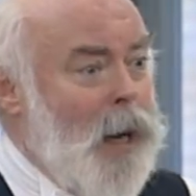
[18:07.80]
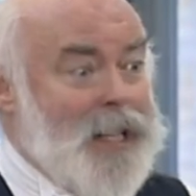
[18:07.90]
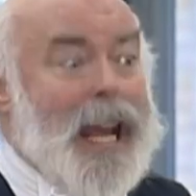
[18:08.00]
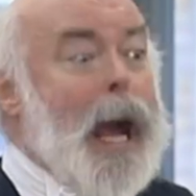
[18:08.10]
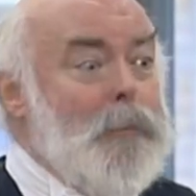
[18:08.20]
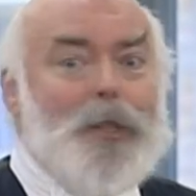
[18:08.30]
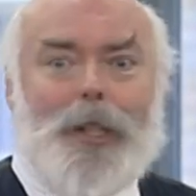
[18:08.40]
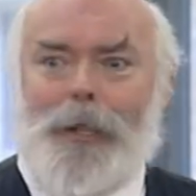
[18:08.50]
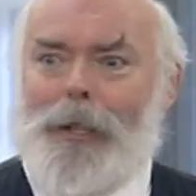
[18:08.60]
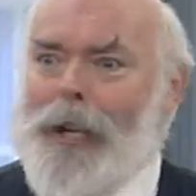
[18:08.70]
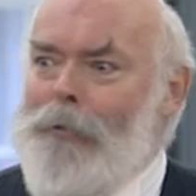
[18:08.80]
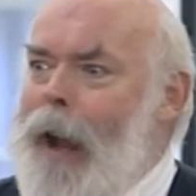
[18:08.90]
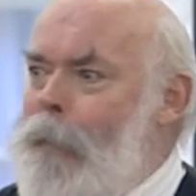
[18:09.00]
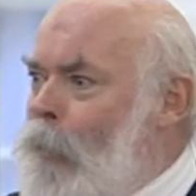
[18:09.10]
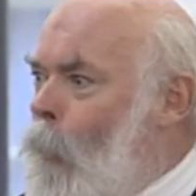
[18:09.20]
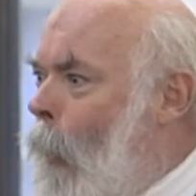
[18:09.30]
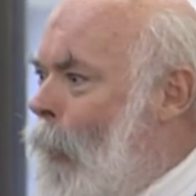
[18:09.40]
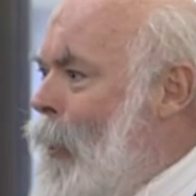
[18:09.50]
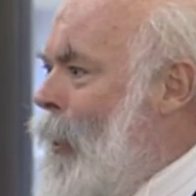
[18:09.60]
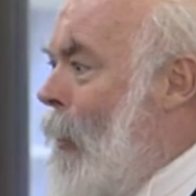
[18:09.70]
it's absolutely a rabbit
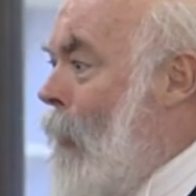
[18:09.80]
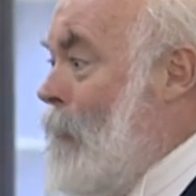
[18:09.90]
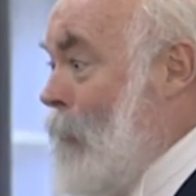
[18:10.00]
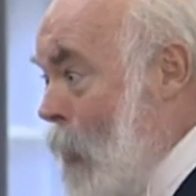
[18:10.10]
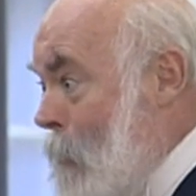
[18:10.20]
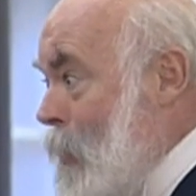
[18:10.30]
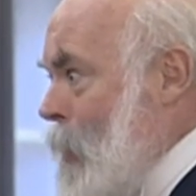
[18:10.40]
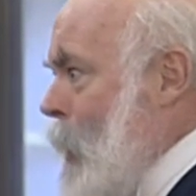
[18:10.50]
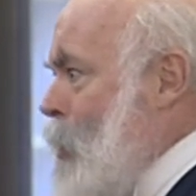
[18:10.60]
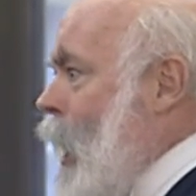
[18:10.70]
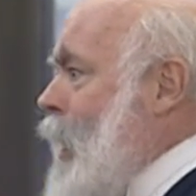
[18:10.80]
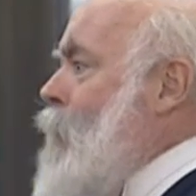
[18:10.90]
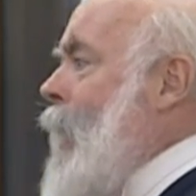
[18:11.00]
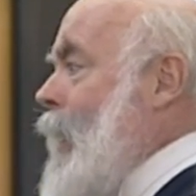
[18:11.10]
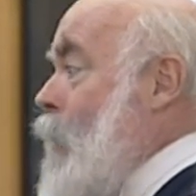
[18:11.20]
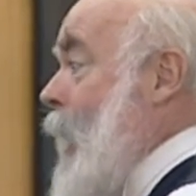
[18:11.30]
warren of rooms that we're trying to make the